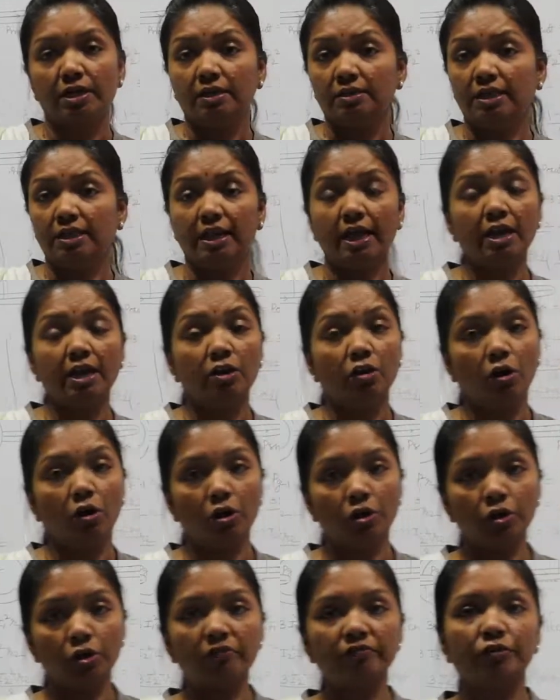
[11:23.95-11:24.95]
There are a
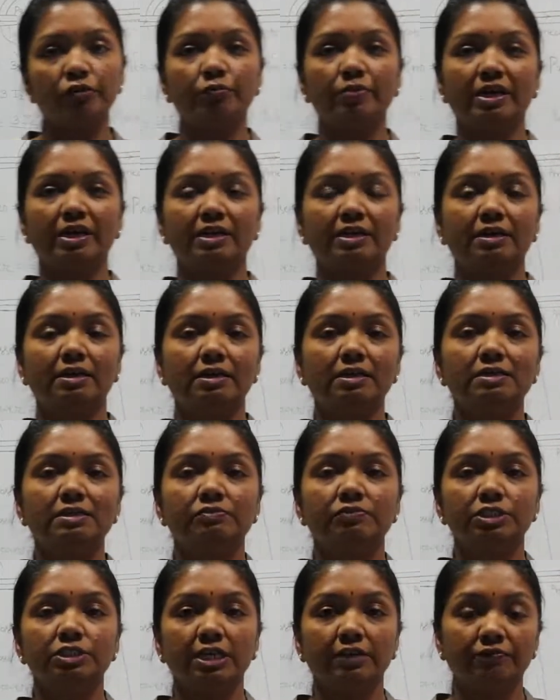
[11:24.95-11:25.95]
lot of numericals
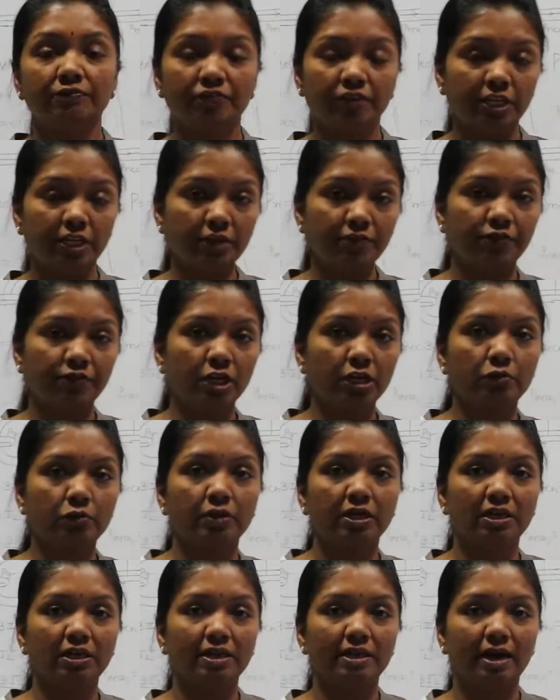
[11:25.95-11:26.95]
which are very
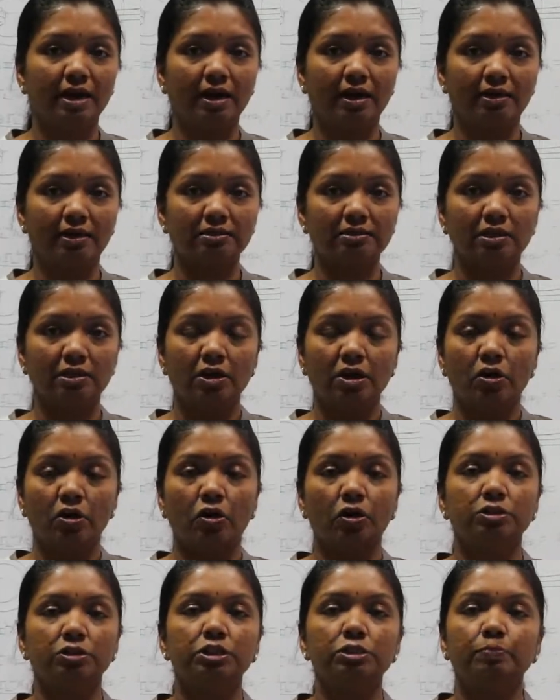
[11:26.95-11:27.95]
frequently asked
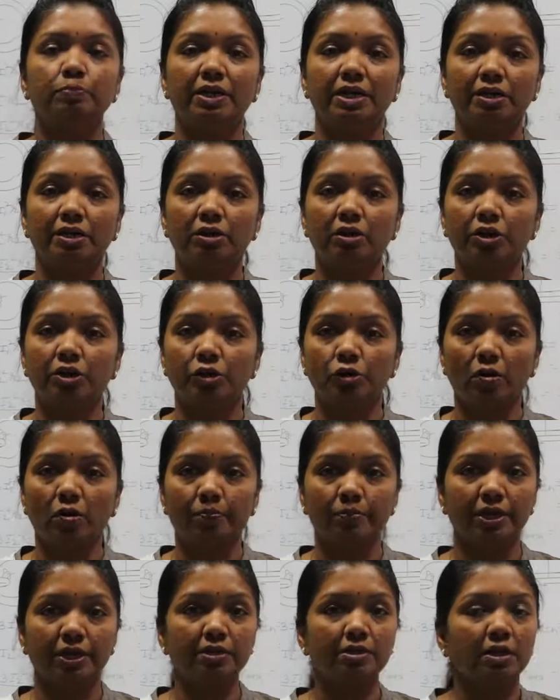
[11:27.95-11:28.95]
on this particular
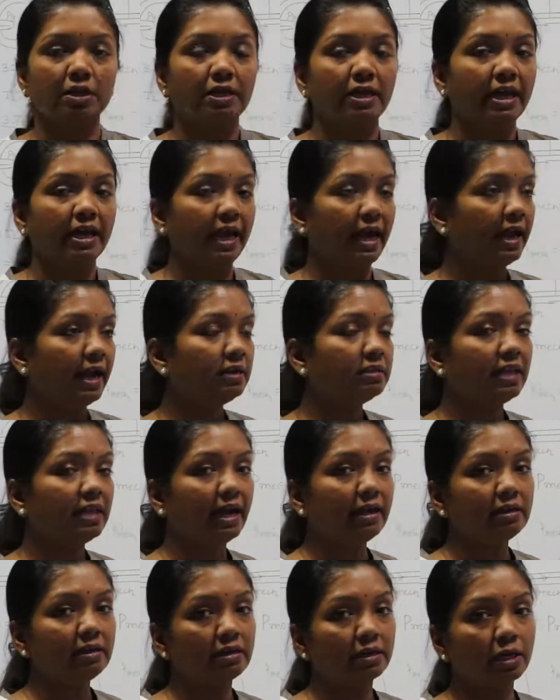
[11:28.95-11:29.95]
topic, and
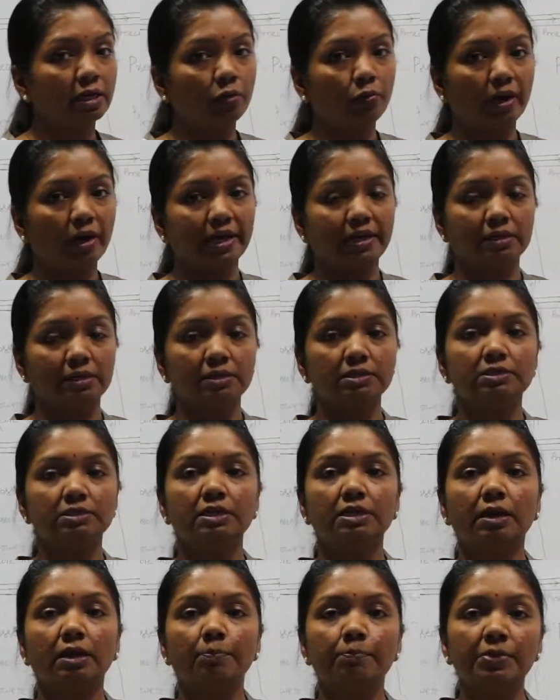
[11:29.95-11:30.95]
that requires
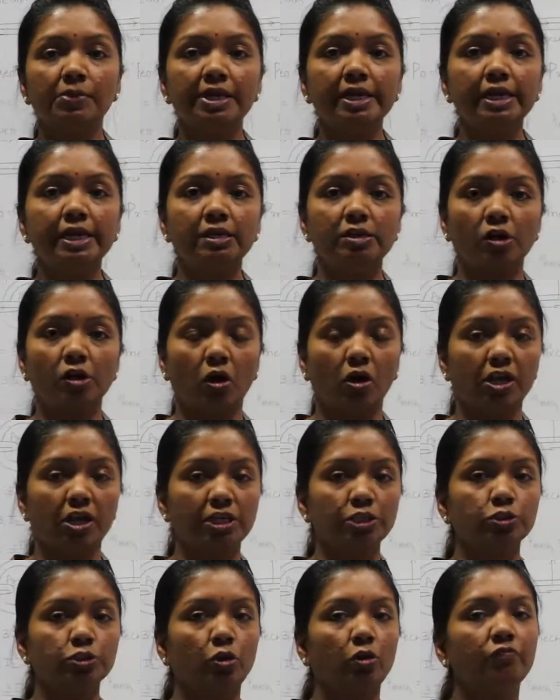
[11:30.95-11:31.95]
the complete
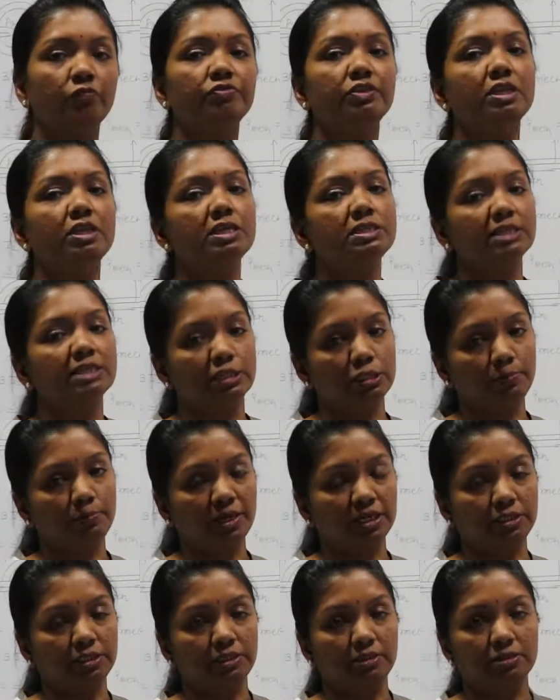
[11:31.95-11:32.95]
knowledge of these
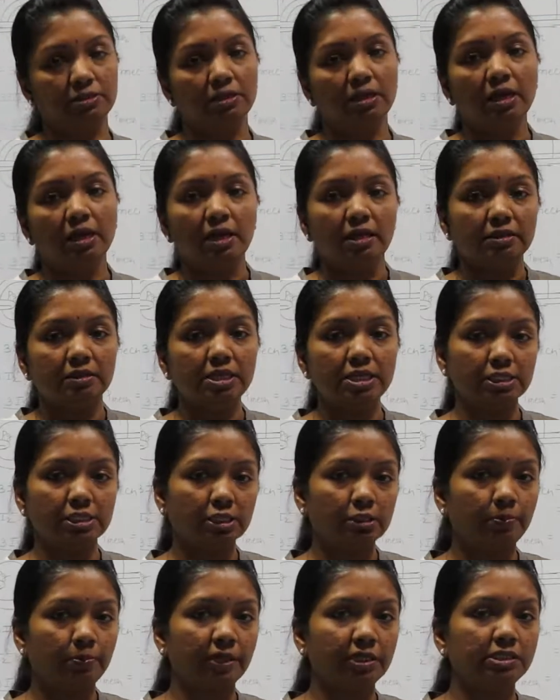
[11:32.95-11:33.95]
expressions. These
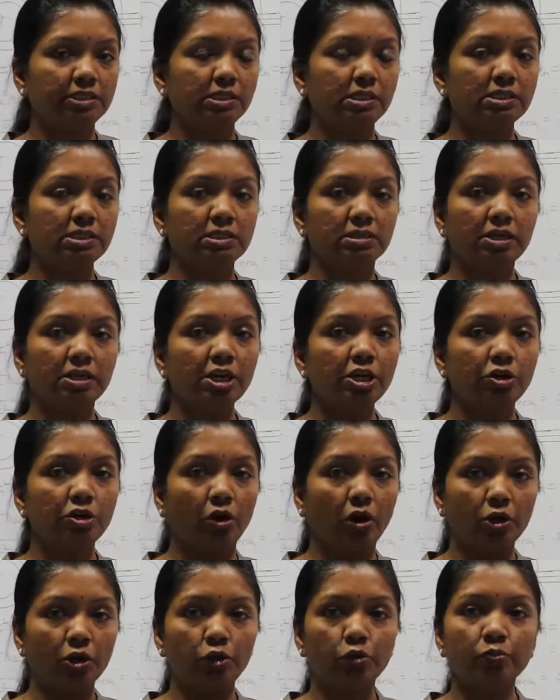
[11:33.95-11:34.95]
expressions need
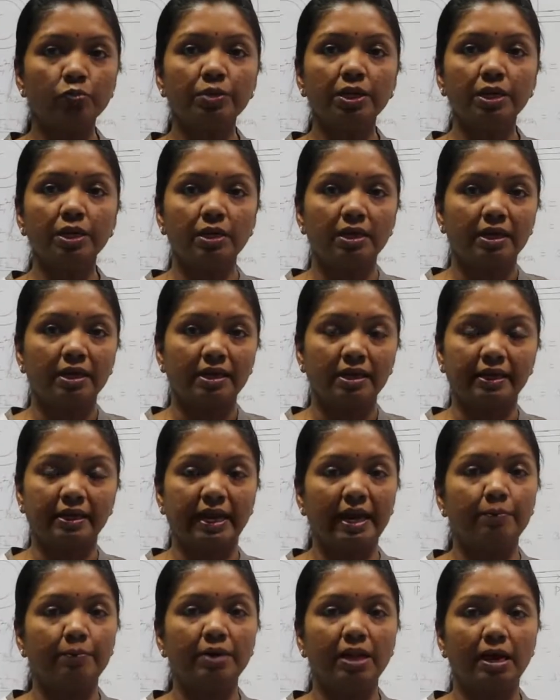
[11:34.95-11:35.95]
not to be
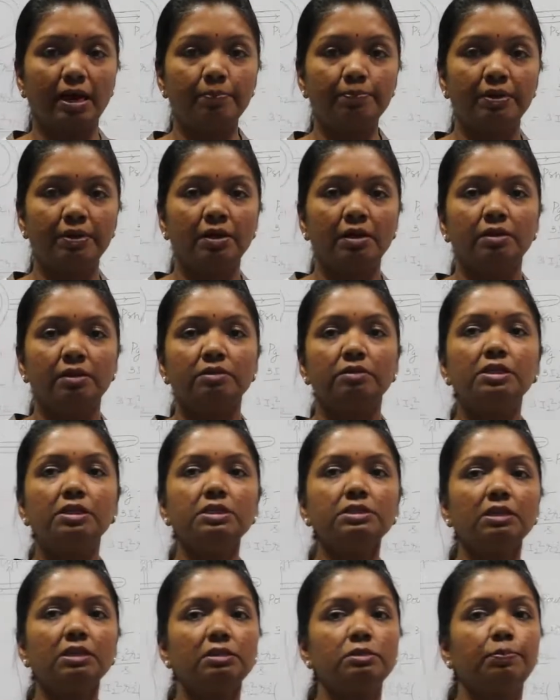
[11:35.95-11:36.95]
crammed up.
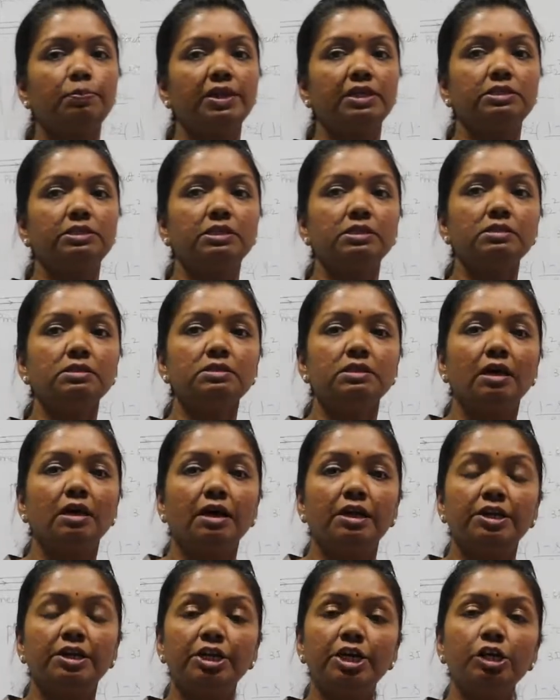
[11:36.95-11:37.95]
These expressions
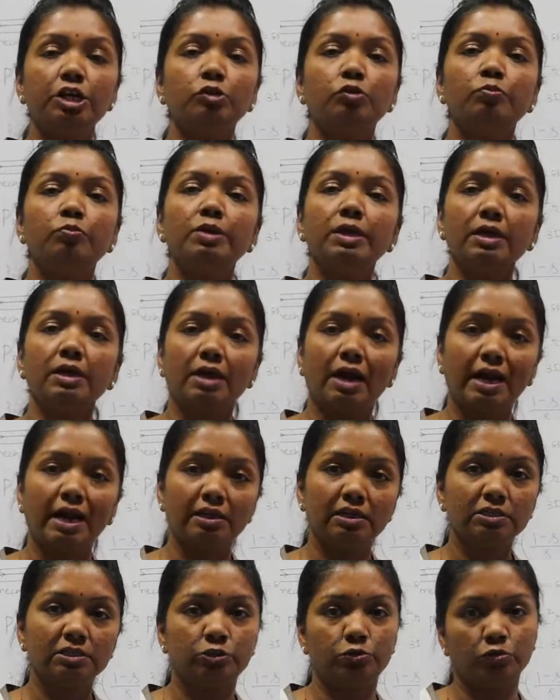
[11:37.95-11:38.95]
need to be
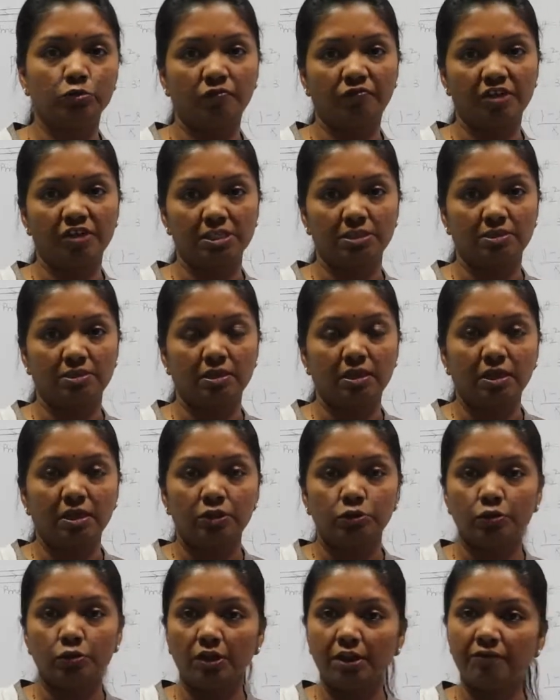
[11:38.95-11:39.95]
understood first.
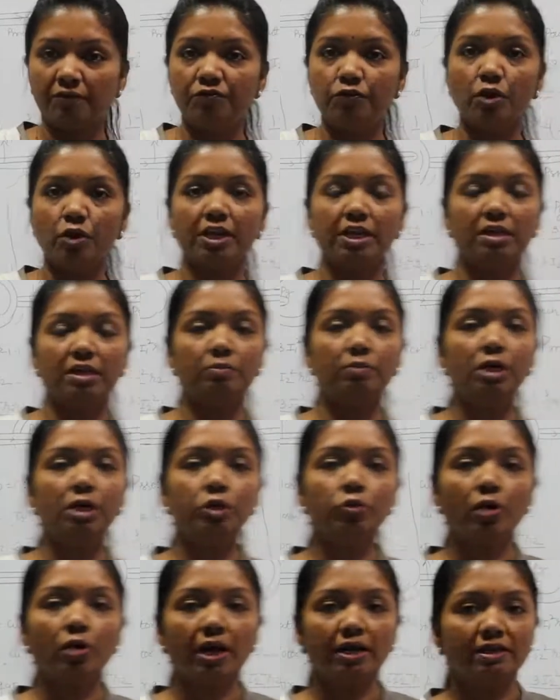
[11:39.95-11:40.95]
So if you are able
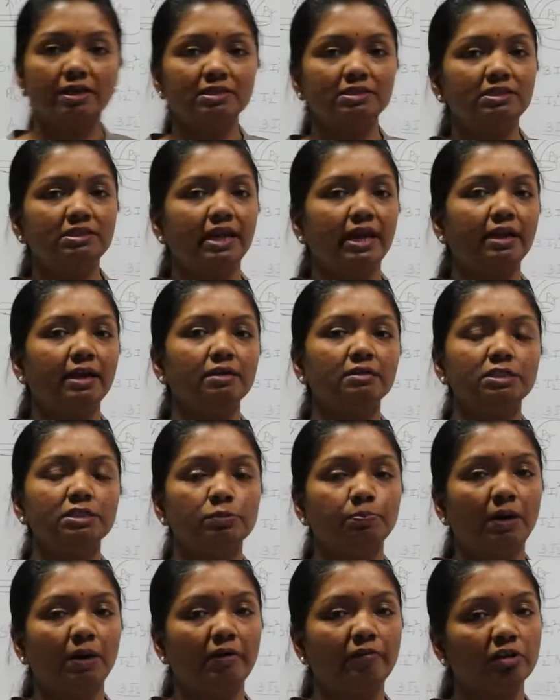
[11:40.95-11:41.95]
to understand this
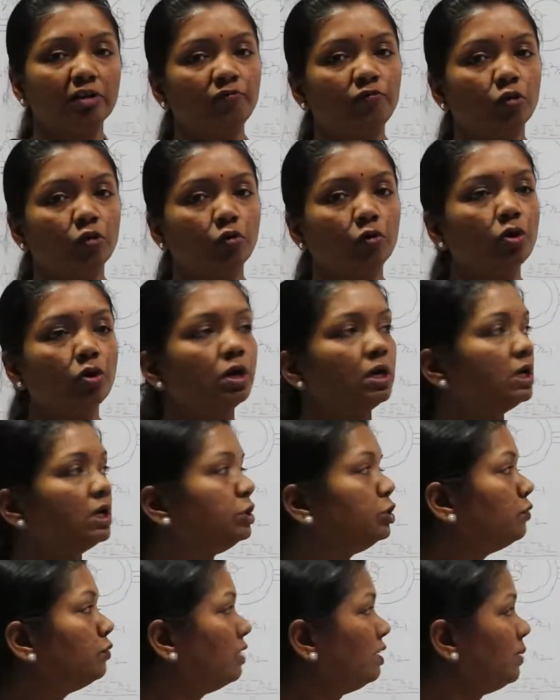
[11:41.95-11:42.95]
power flow,
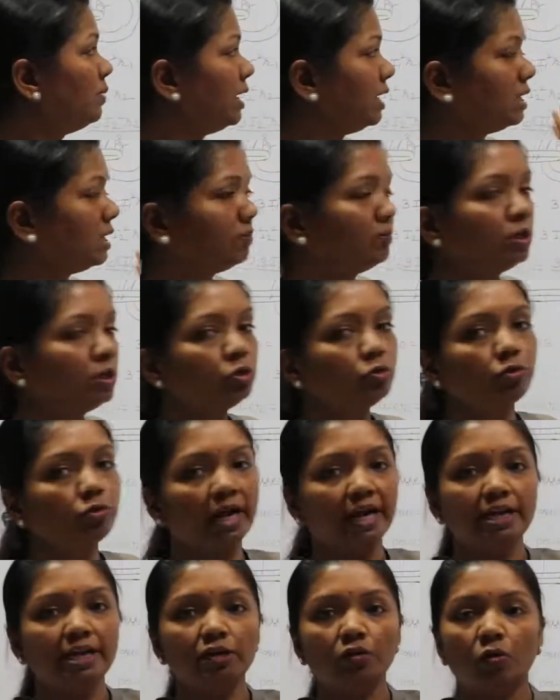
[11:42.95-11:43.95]
you will be able to
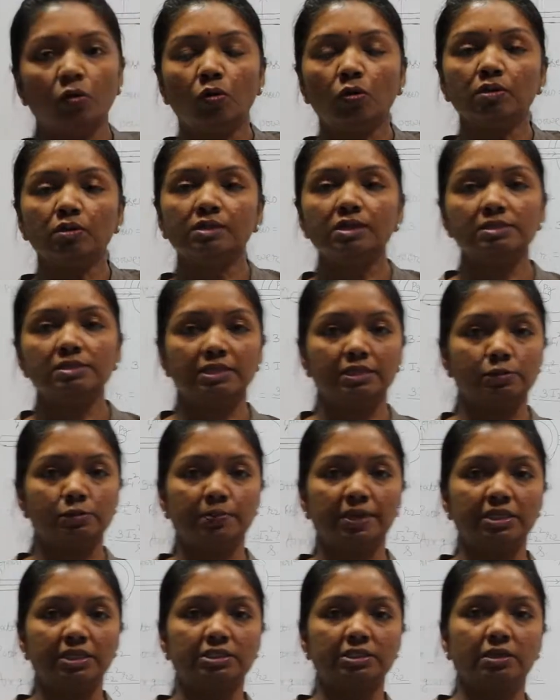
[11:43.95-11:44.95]
write all these
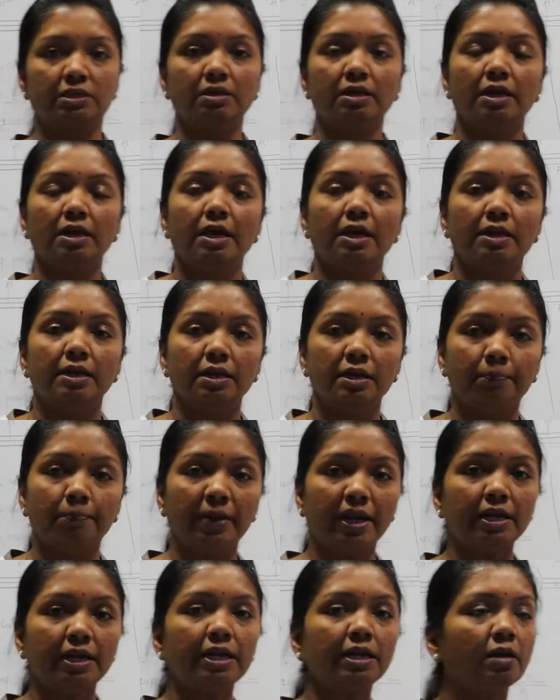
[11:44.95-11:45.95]
expressions
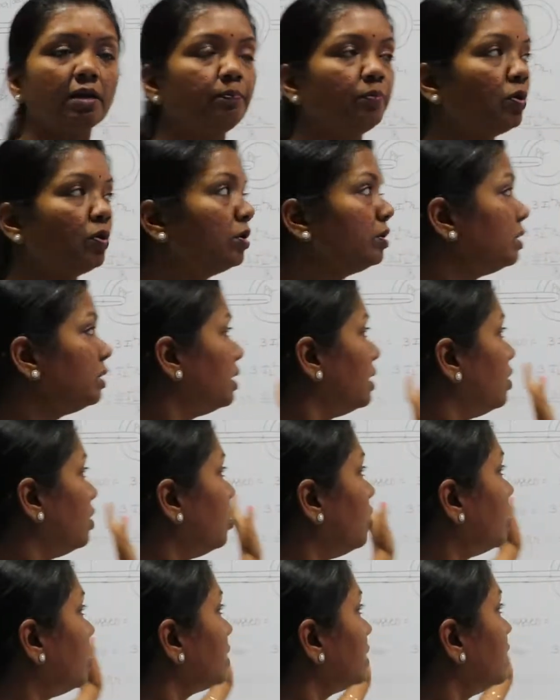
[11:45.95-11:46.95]
depending upon
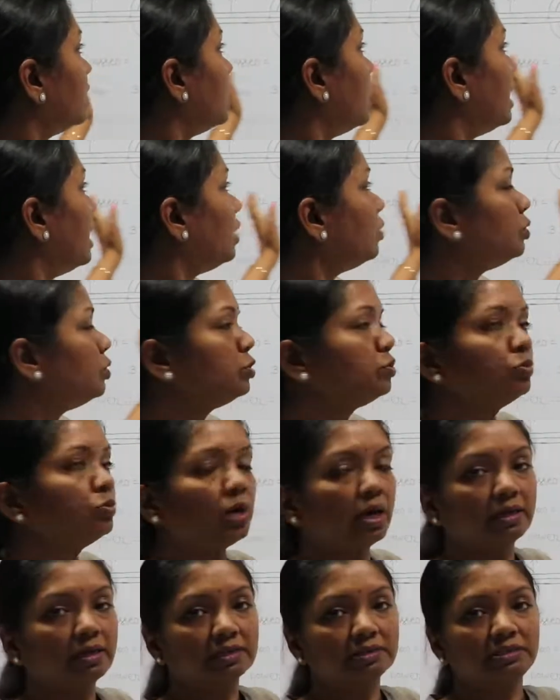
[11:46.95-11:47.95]
or how you
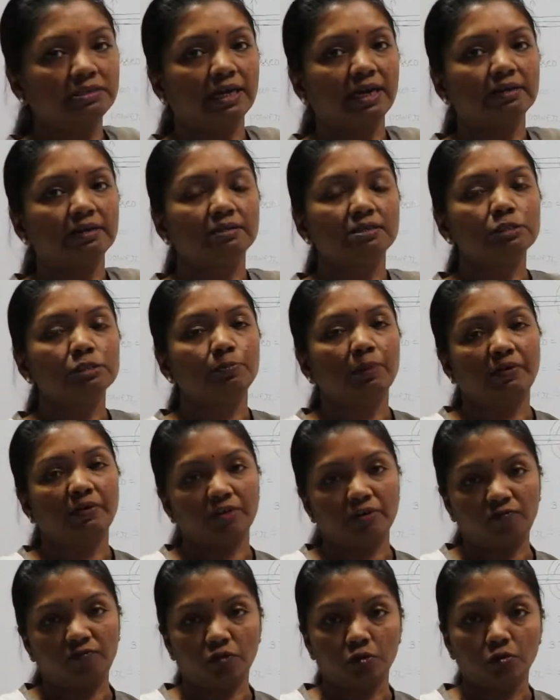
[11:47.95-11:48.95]
understand this power
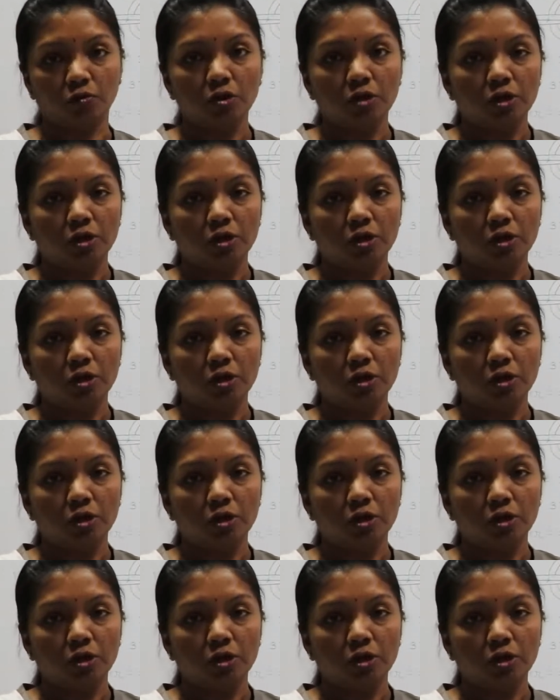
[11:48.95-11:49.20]
flow.